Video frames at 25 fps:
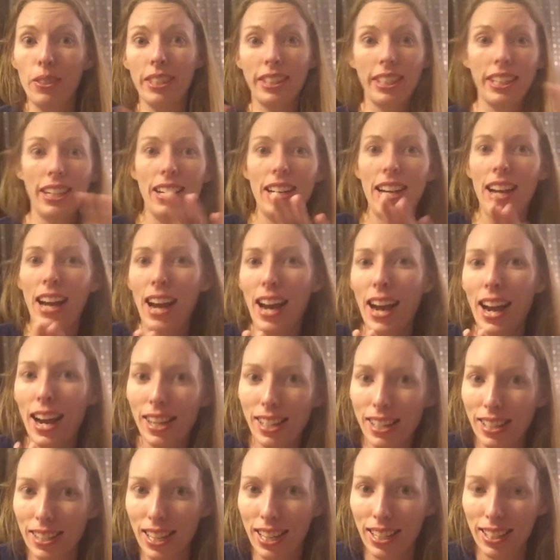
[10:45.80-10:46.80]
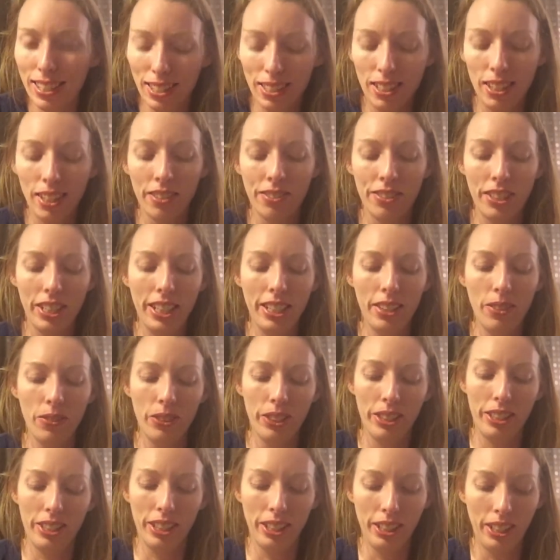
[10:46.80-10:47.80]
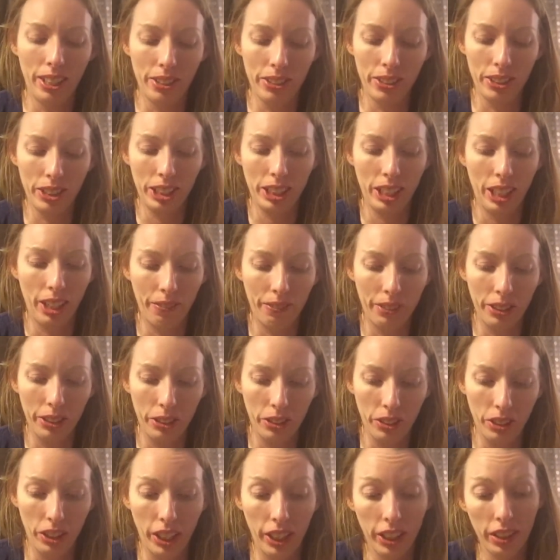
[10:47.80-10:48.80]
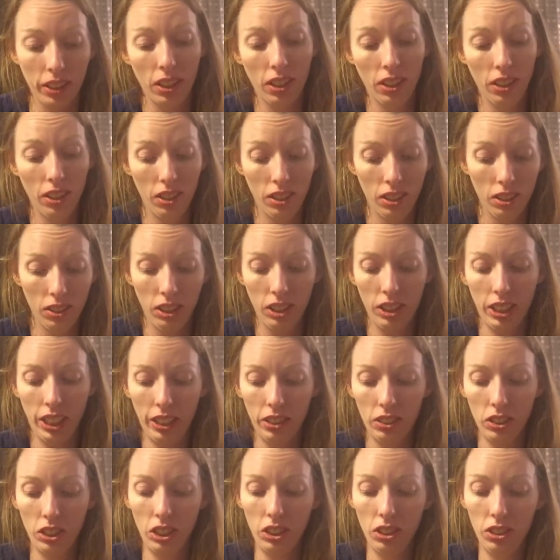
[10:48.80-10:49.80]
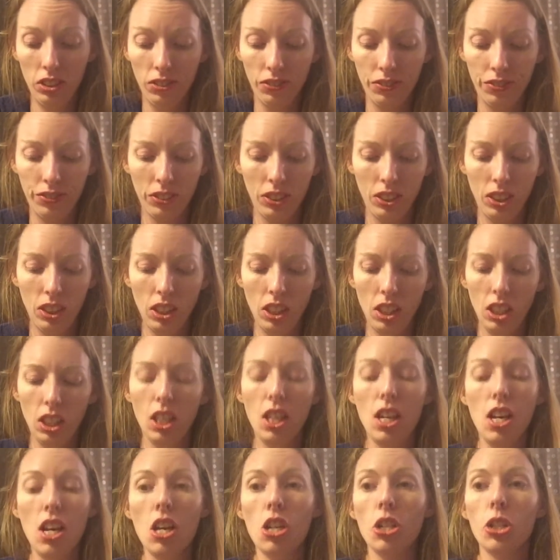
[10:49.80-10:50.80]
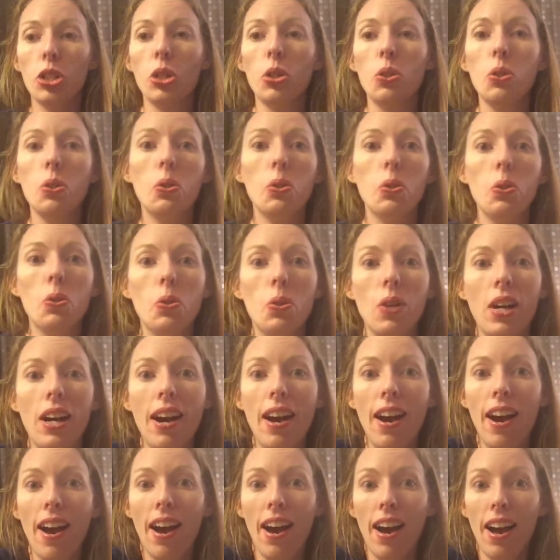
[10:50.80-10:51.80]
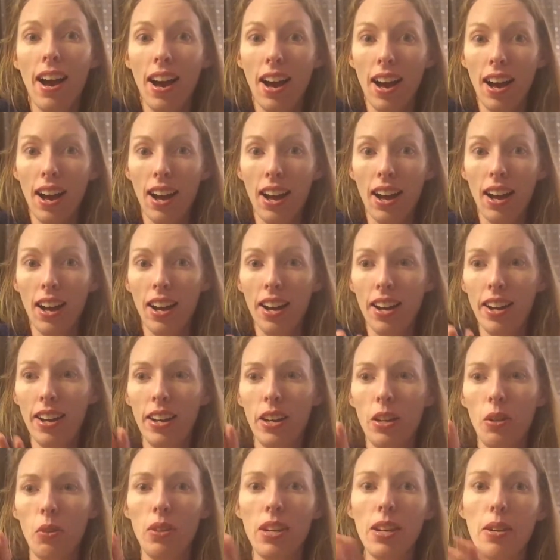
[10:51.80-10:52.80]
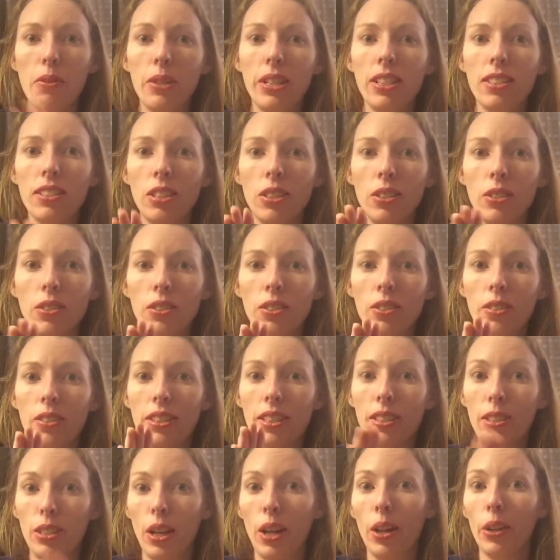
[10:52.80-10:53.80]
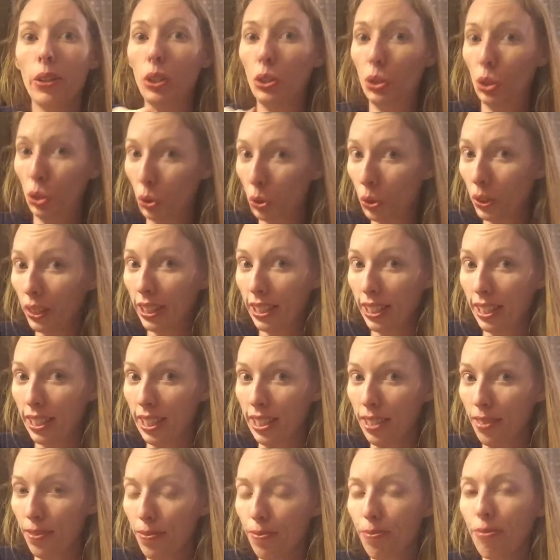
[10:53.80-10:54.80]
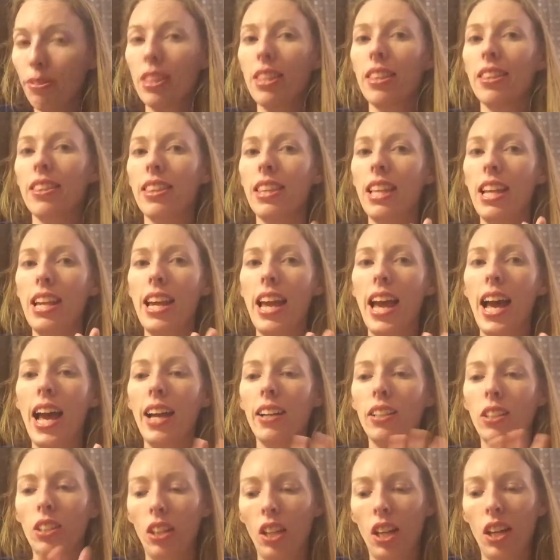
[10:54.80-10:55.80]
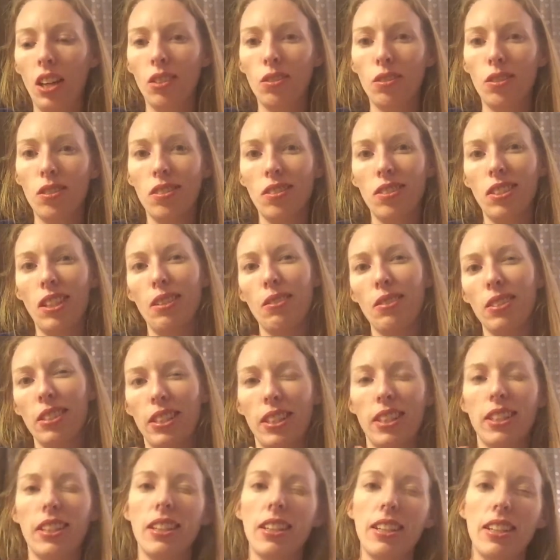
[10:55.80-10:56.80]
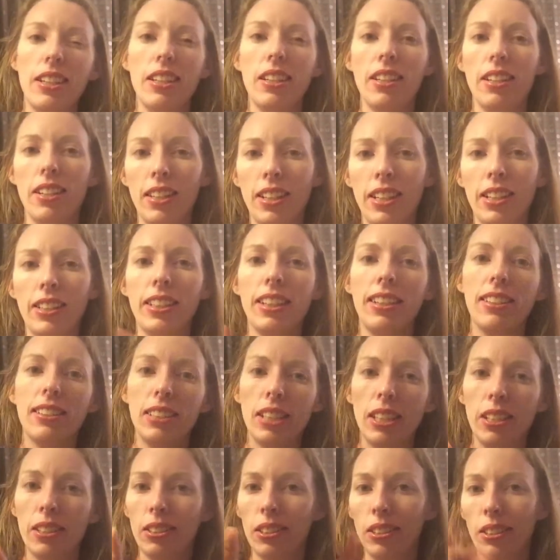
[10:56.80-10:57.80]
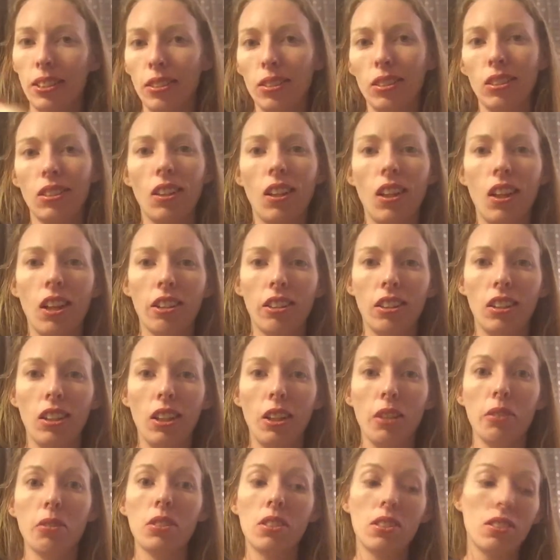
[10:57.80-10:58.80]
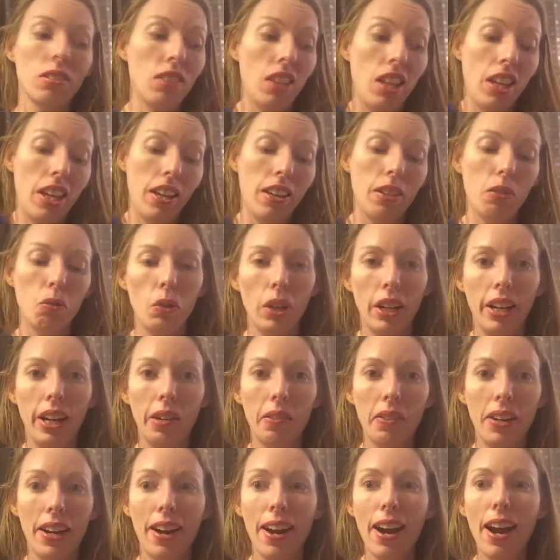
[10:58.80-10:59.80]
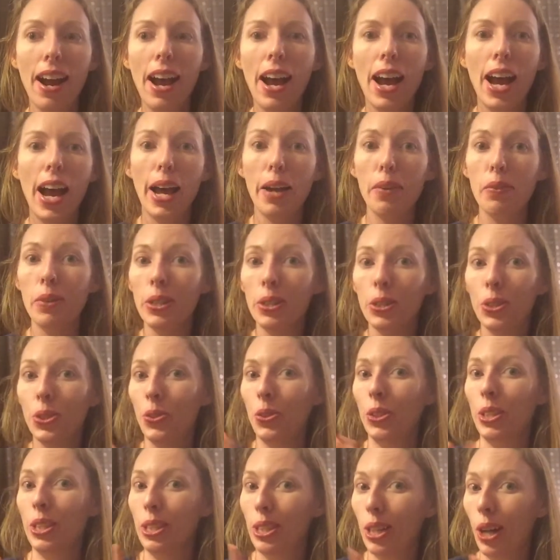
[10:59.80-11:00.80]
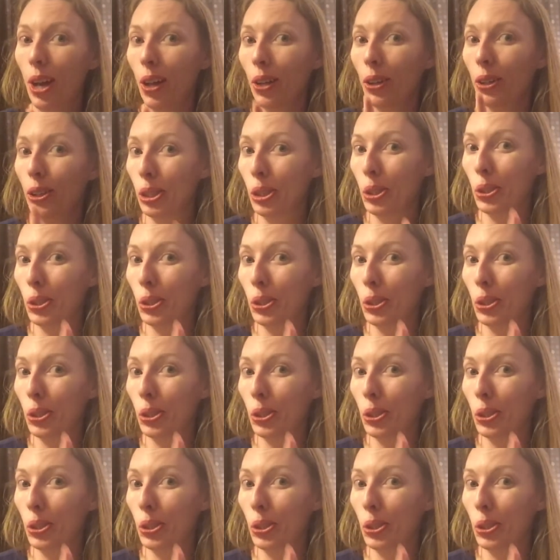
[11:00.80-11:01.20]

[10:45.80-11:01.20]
with hiding that stuff in with the other stuff and you're like, oh, look how cute. So when I went to the Dollar Tree, they had gloves. And I was like, eh, I got tons of those cloth gloves. Eh, whatever. I went through the Dollar